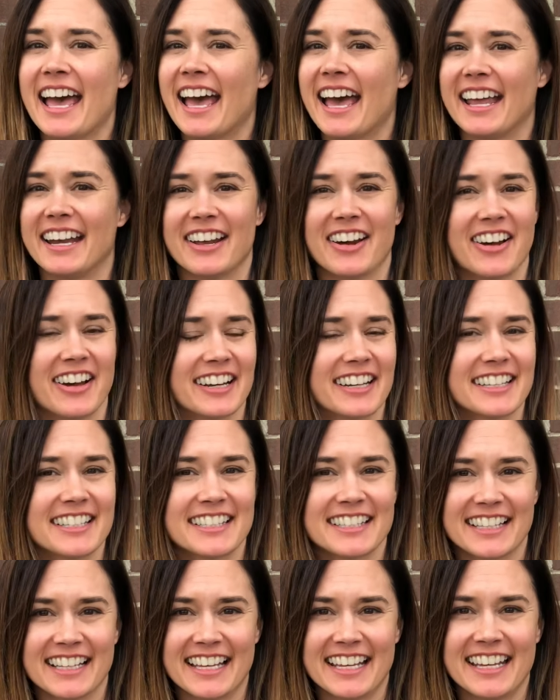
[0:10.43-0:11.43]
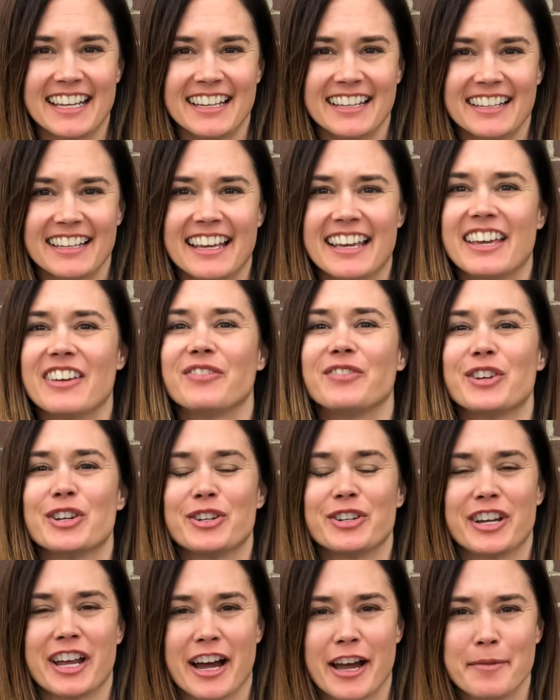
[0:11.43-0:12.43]
And honestly, if you're
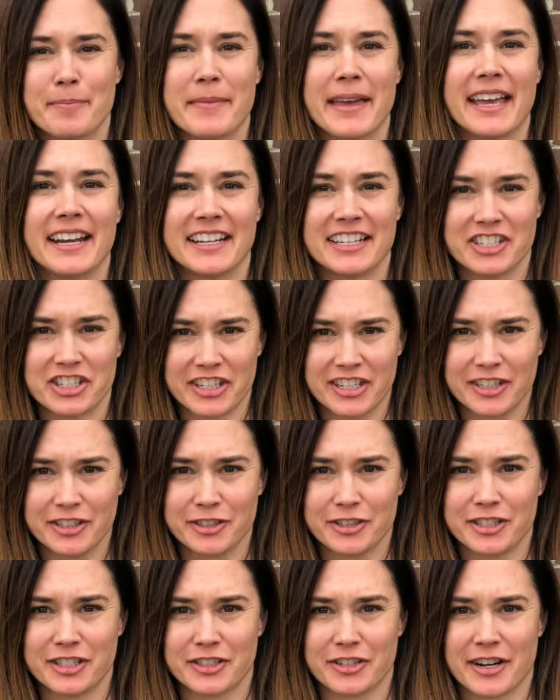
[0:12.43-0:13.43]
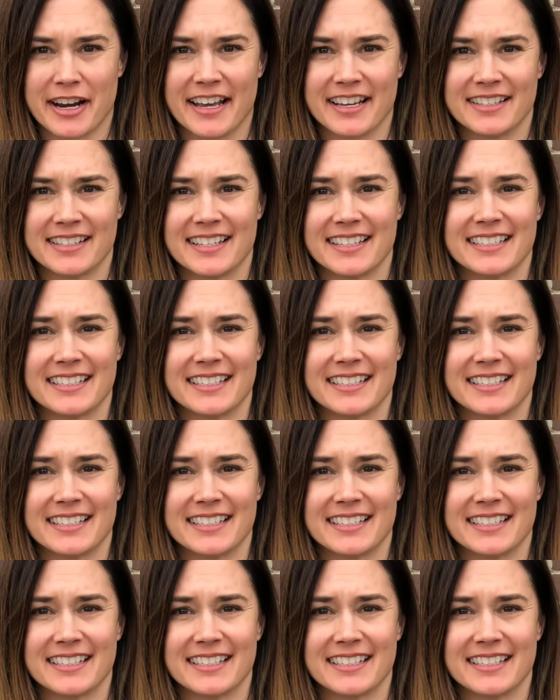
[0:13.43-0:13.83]
not managing your stress,